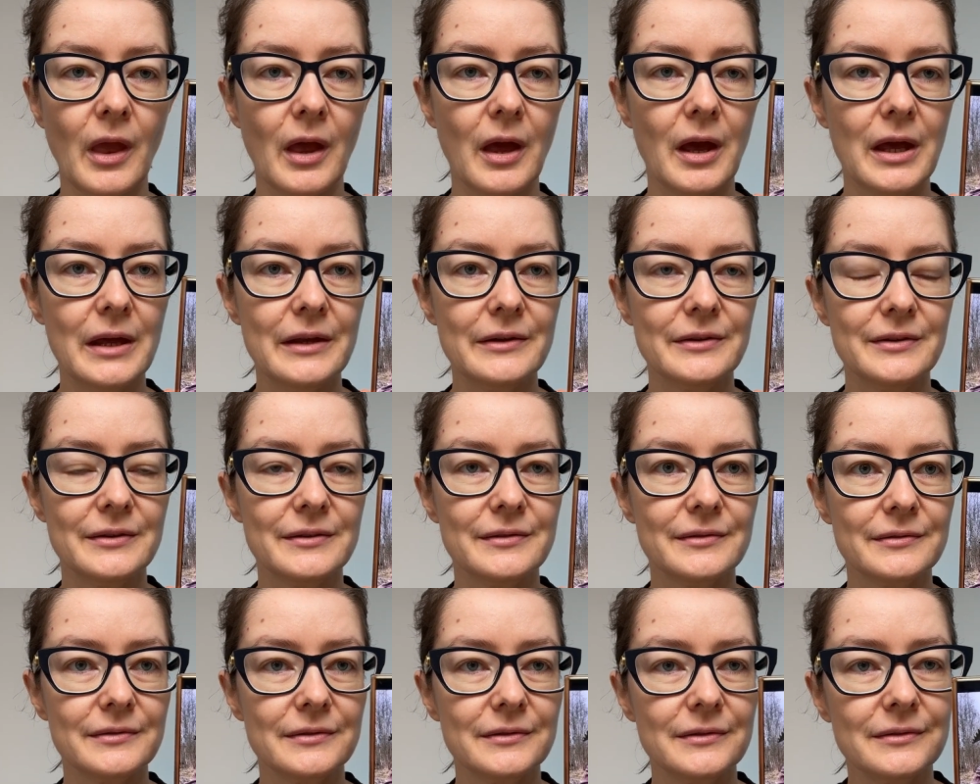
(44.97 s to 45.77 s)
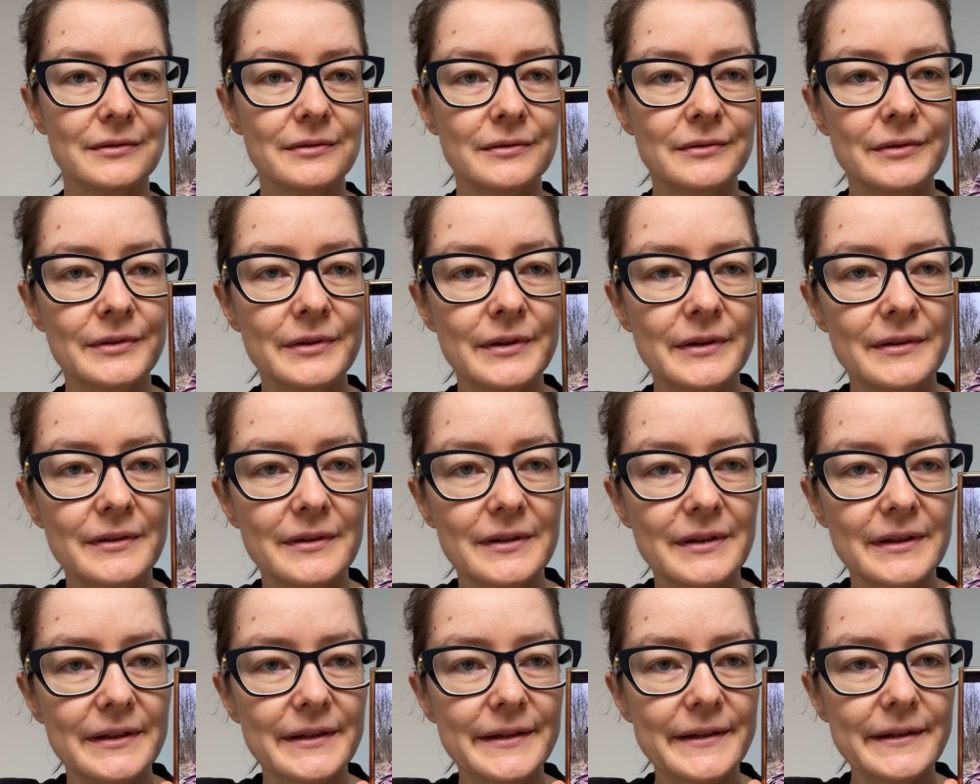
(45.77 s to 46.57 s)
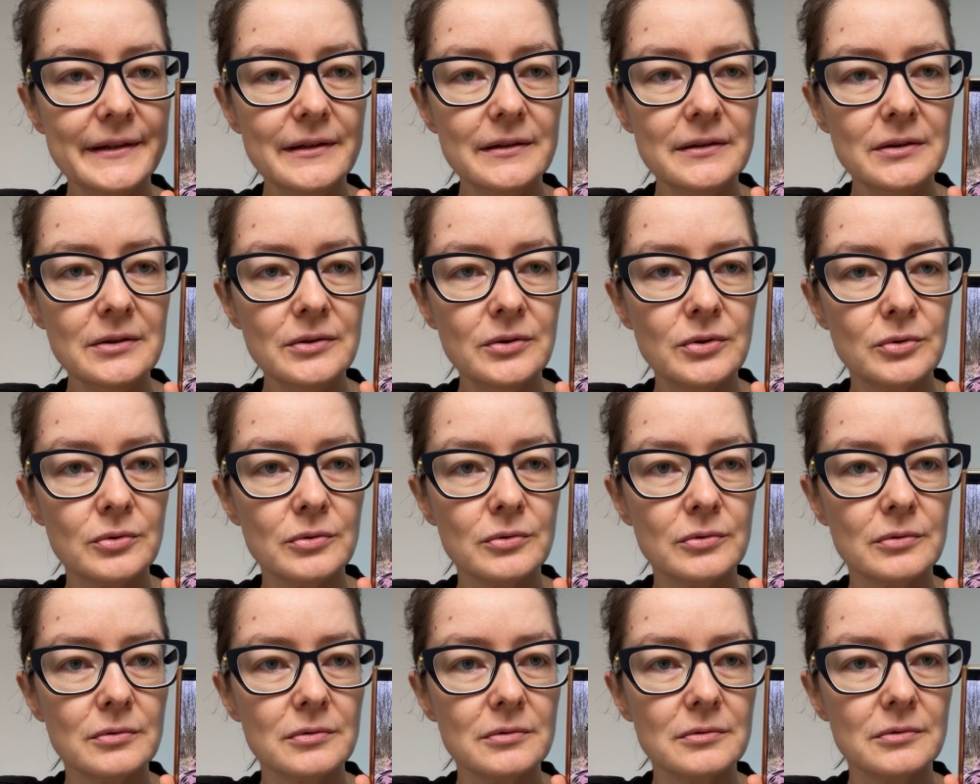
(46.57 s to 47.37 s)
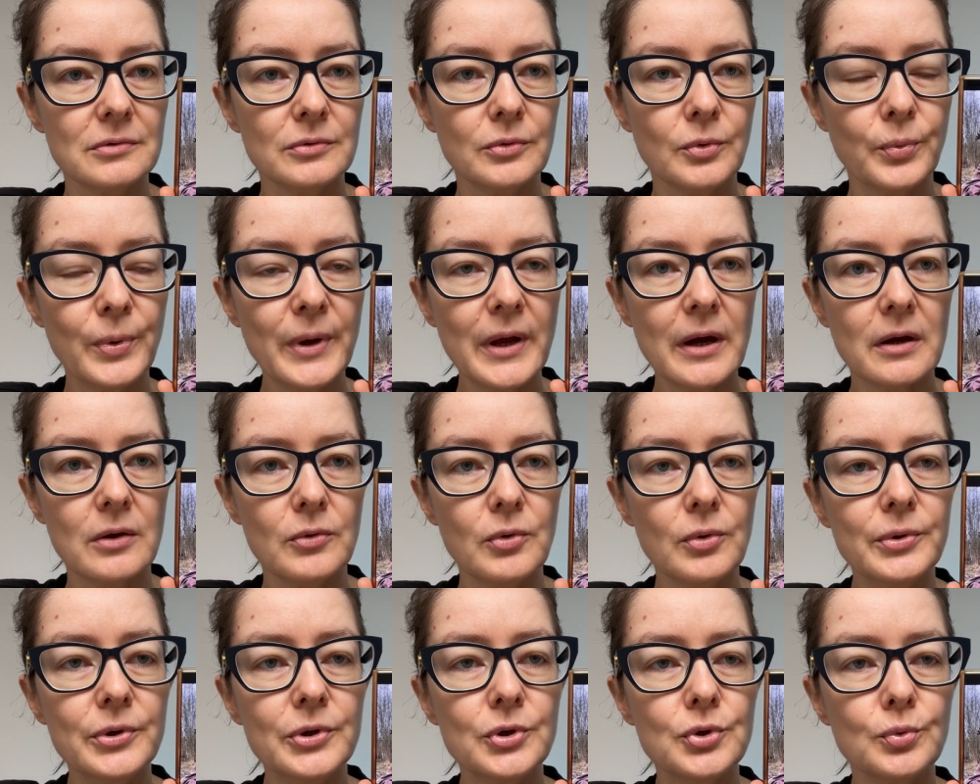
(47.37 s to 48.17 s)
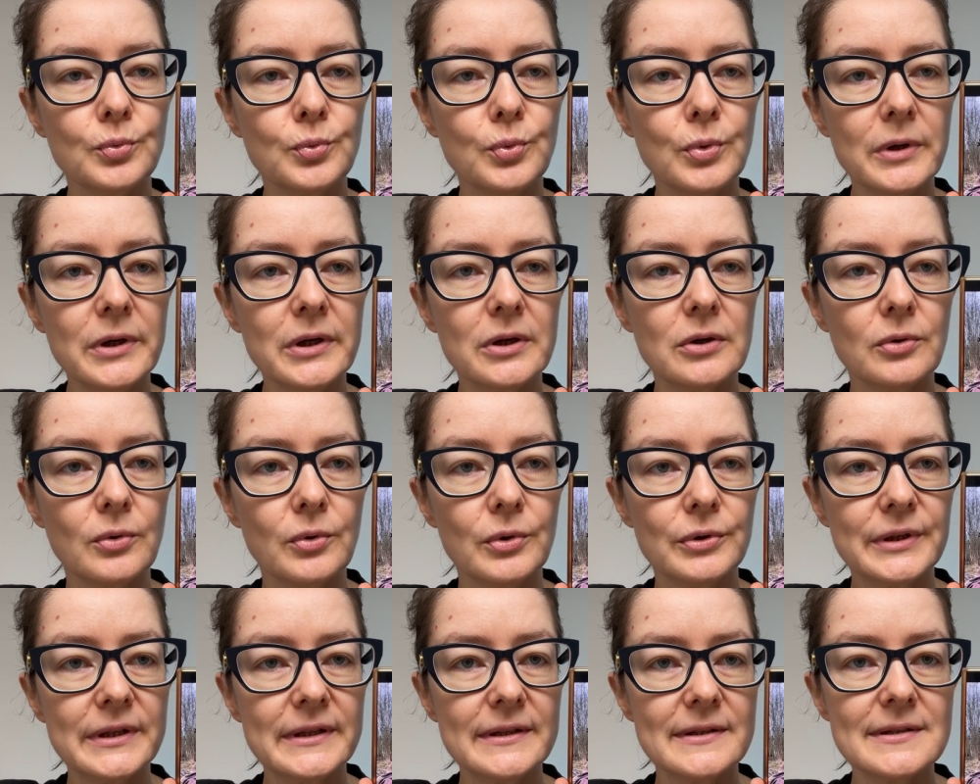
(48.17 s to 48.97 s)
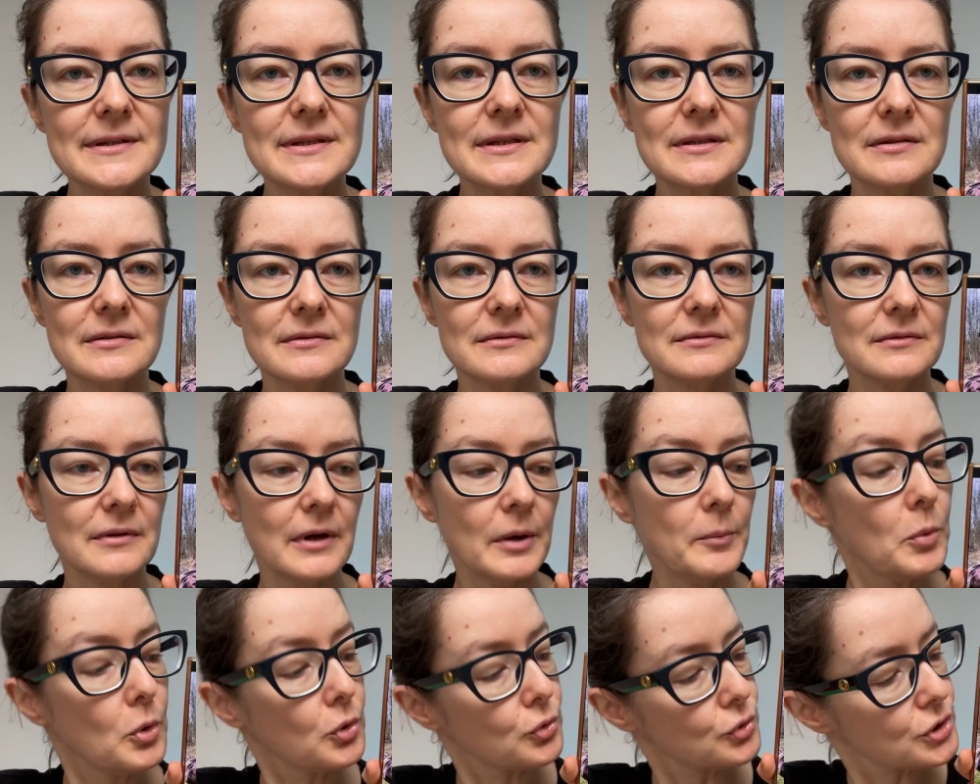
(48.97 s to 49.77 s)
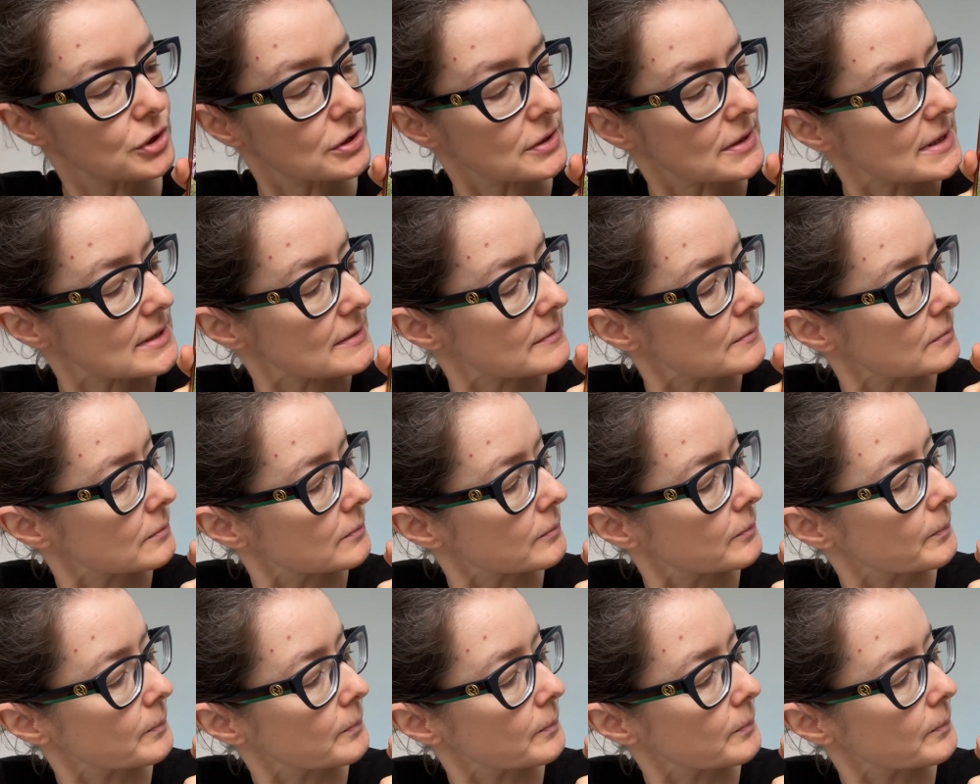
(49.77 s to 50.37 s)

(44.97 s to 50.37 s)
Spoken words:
And here we are going to work on his emotions.